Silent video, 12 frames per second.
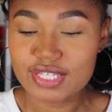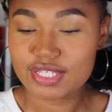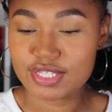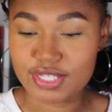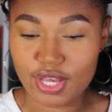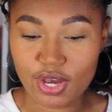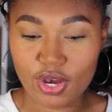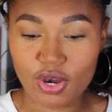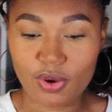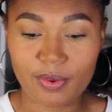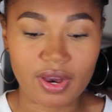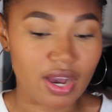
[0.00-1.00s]

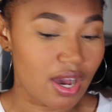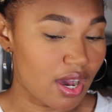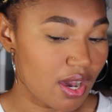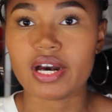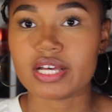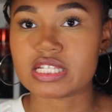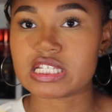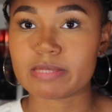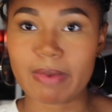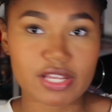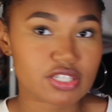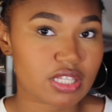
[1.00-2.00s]
So,
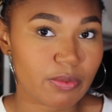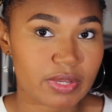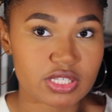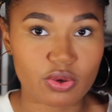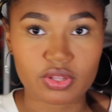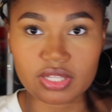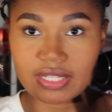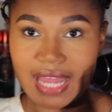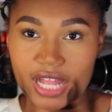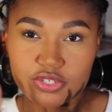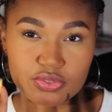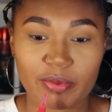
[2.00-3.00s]
especially when it's all the
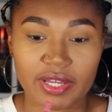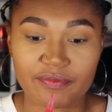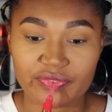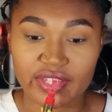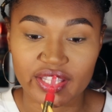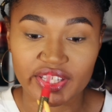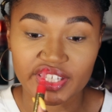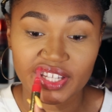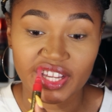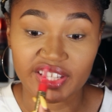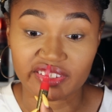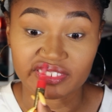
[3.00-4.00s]
natural, but
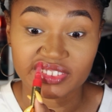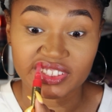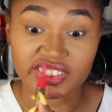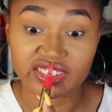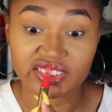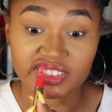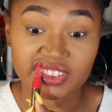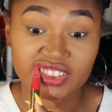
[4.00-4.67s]
I don't like it,